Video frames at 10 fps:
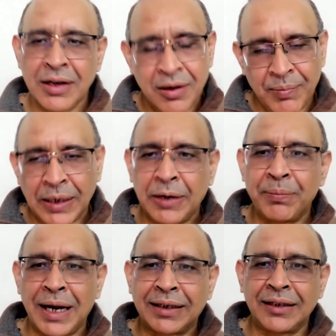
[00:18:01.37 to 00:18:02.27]
but in
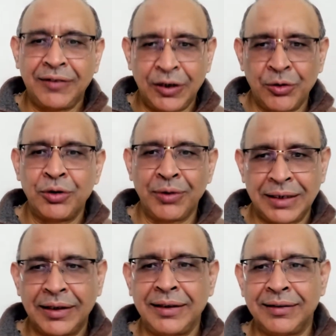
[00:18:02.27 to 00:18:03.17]
practice we don't do, and
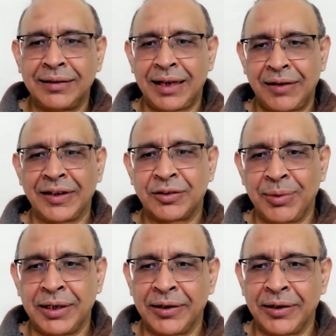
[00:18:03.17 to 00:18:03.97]
the reasons I have explained.